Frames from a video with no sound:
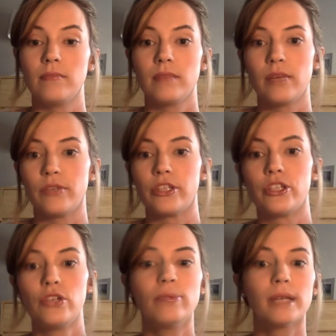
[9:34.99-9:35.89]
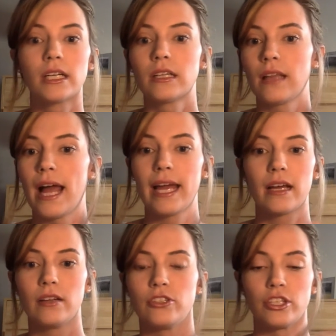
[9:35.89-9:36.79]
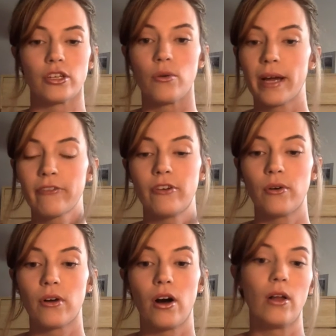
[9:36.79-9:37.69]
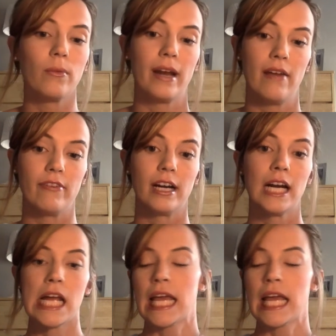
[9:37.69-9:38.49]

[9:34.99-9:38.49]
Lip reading: It was super, just quick phone call, whatever,